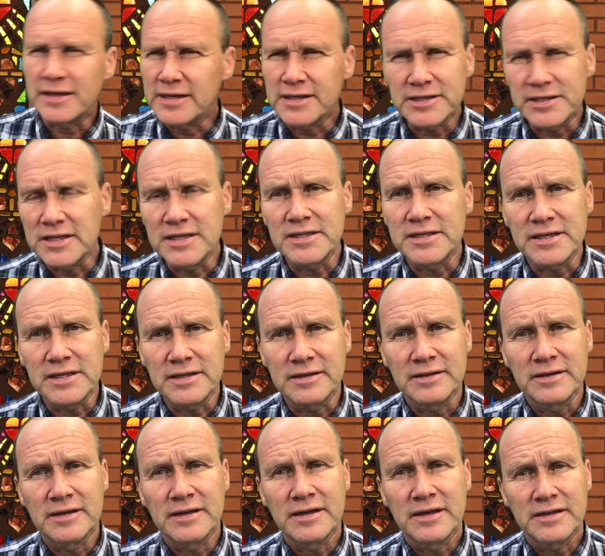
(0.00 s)
is easy.
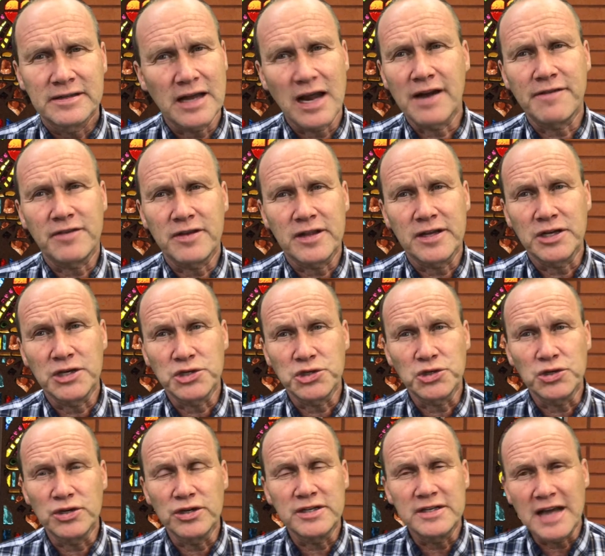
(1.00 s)
Not everything is
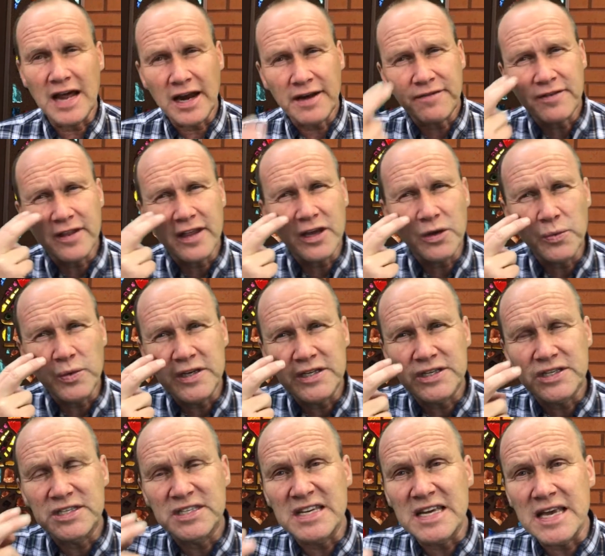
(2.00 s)
good. Not everything we
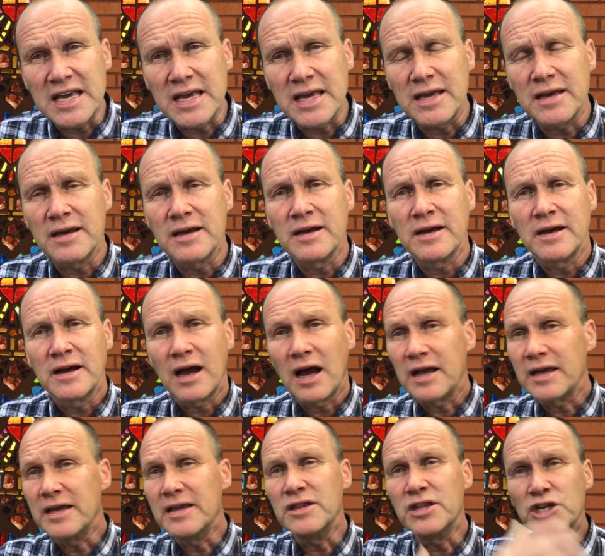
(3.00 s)
see
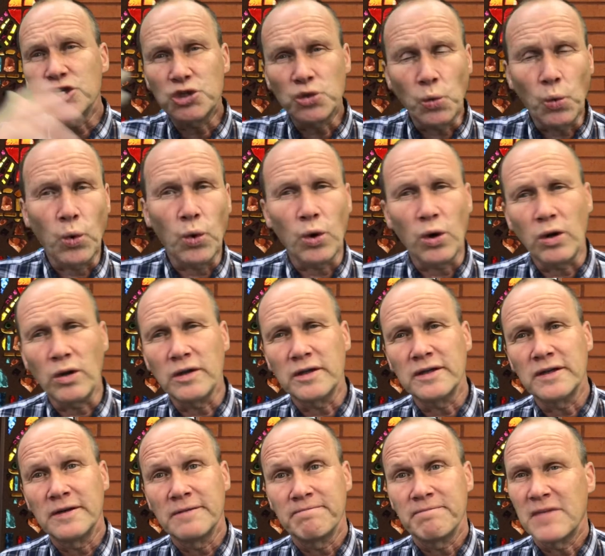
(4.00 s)
in this world
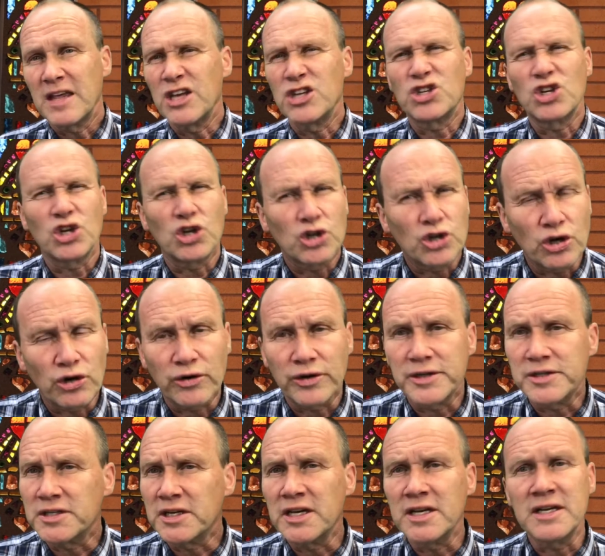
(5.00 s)
is
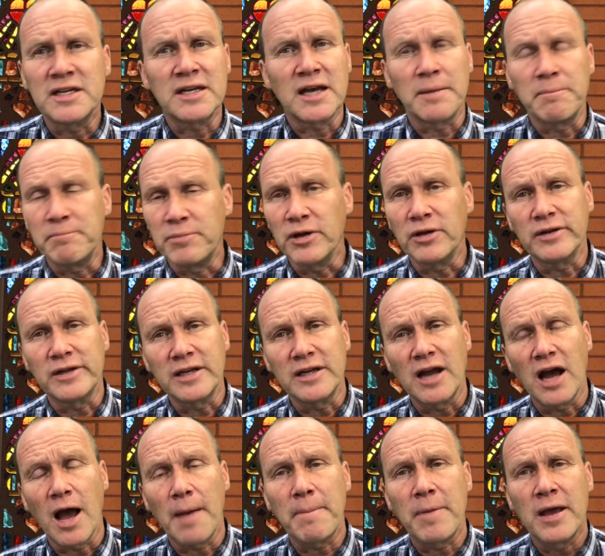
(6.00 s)
encouraging and building
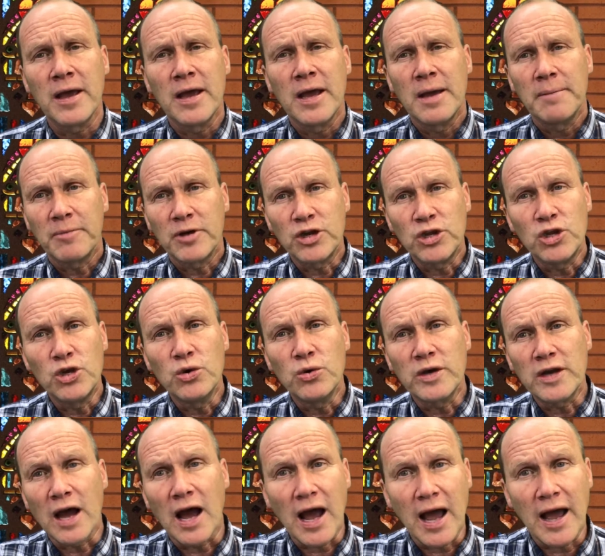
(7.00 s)
up. But you
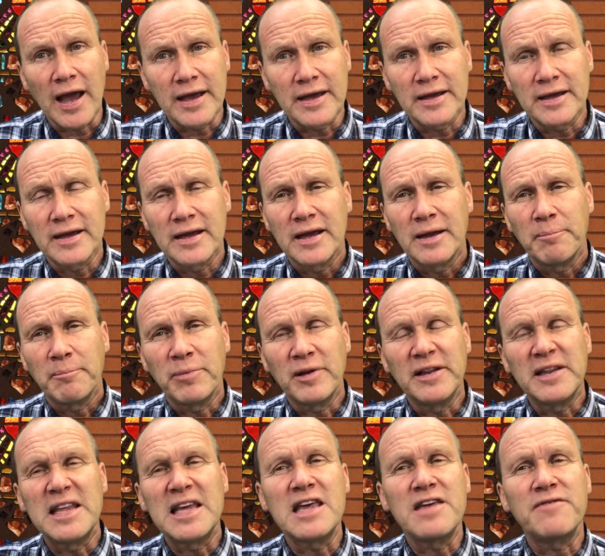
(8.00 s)
and I
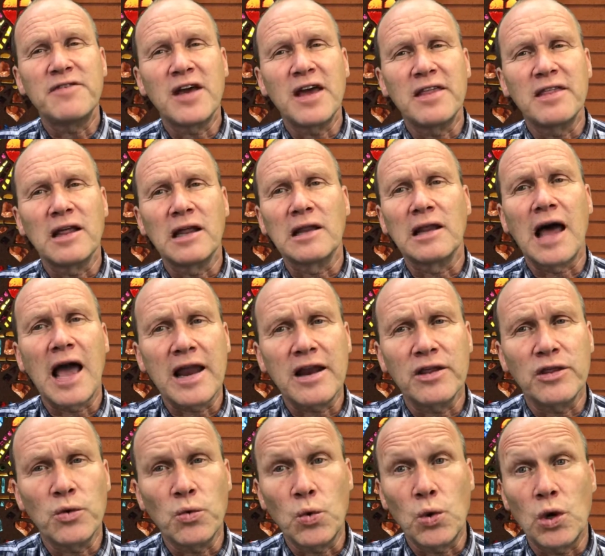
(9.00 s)
believe in the light
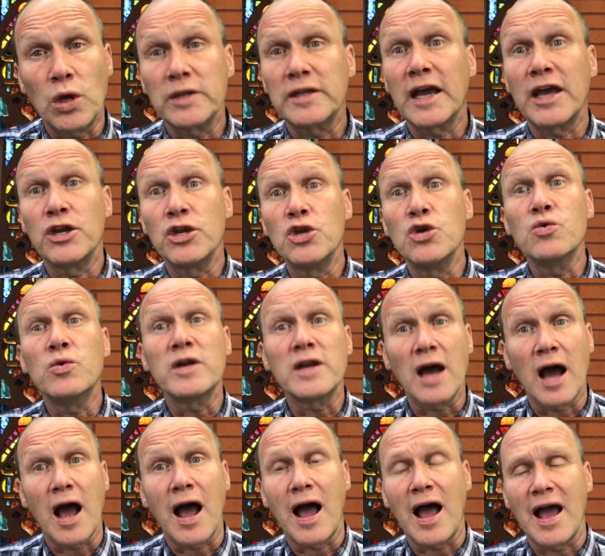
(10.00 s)
of the world, and you and
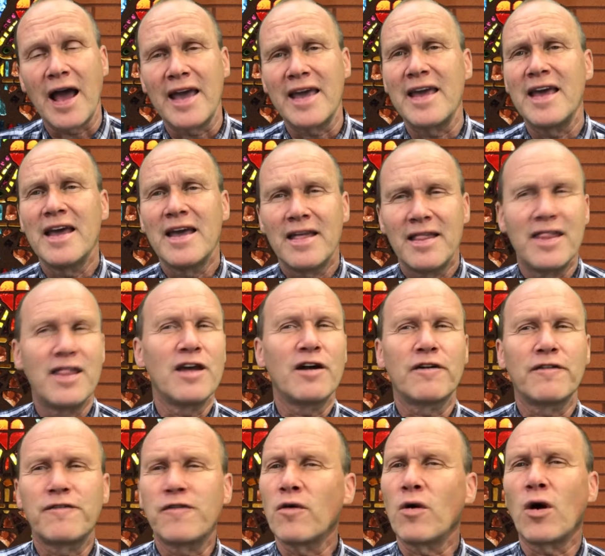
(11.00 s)
I,
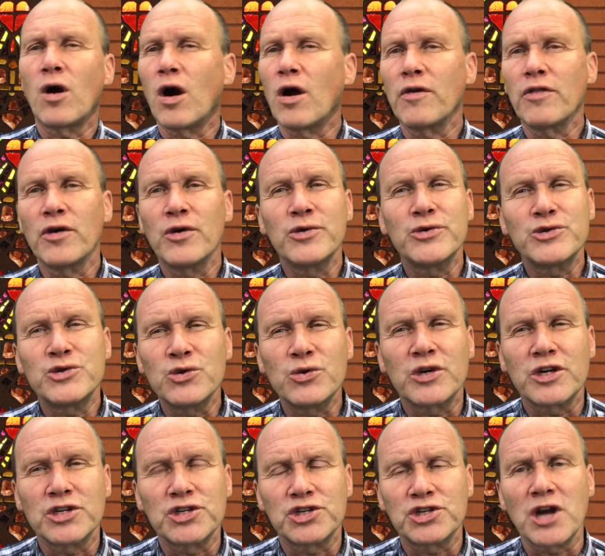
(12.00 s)
therefore, are those who
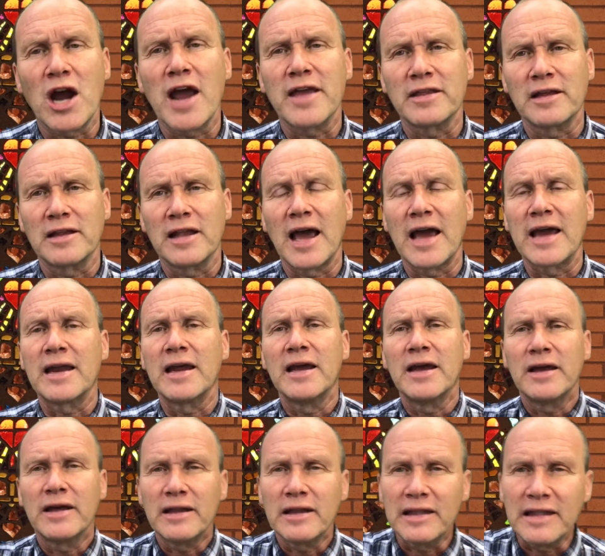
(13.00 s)
can shine the light.
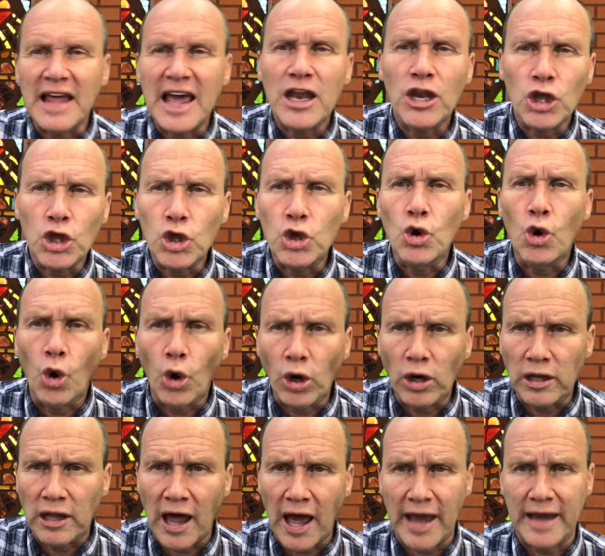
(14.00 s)
Let your
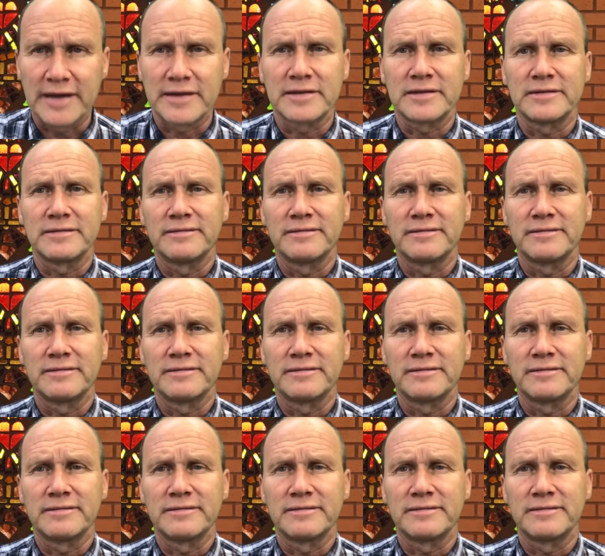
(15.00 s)
light